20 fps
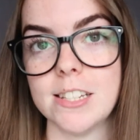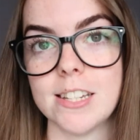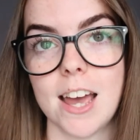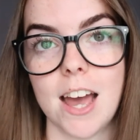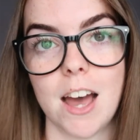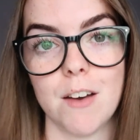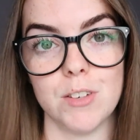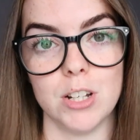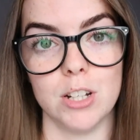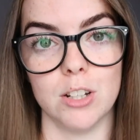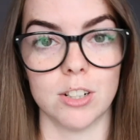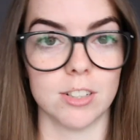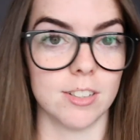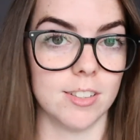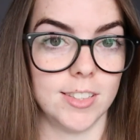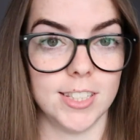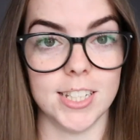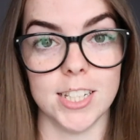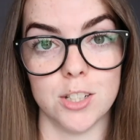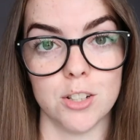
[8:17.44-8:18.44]
to have a look to
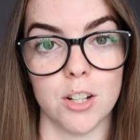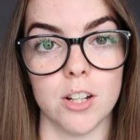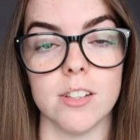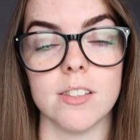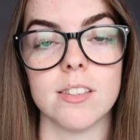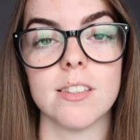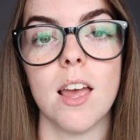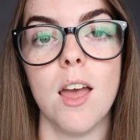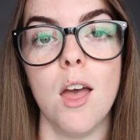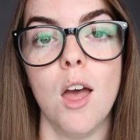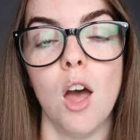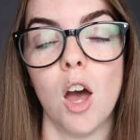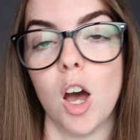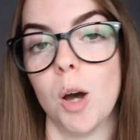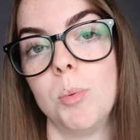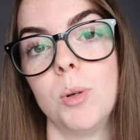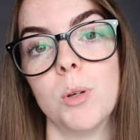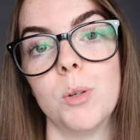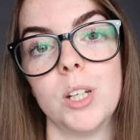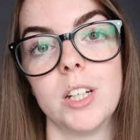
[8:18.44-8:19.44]
see, does
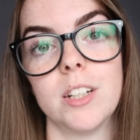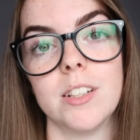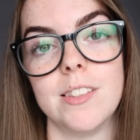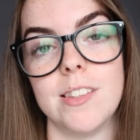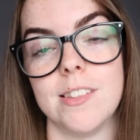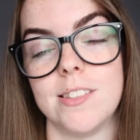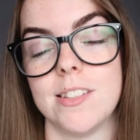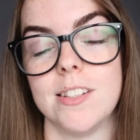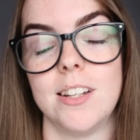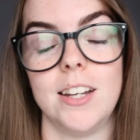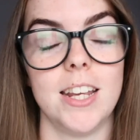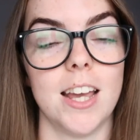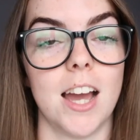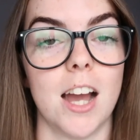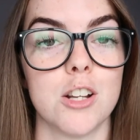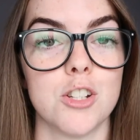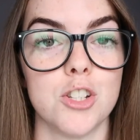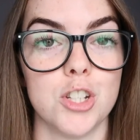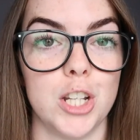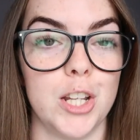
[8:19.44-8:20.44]
uploading consistently
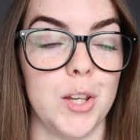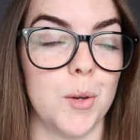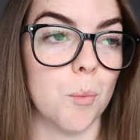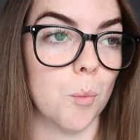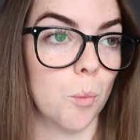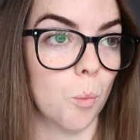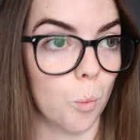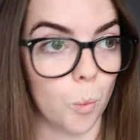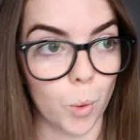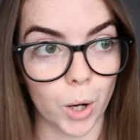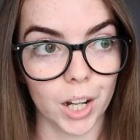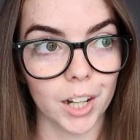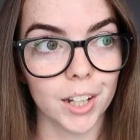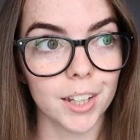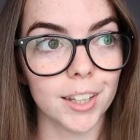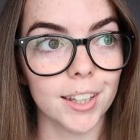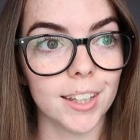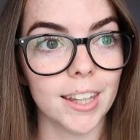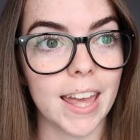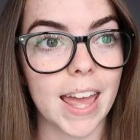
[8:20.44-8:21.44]
actually
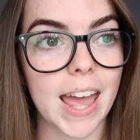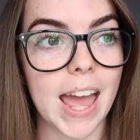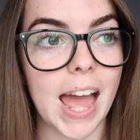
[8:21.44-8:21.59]
work?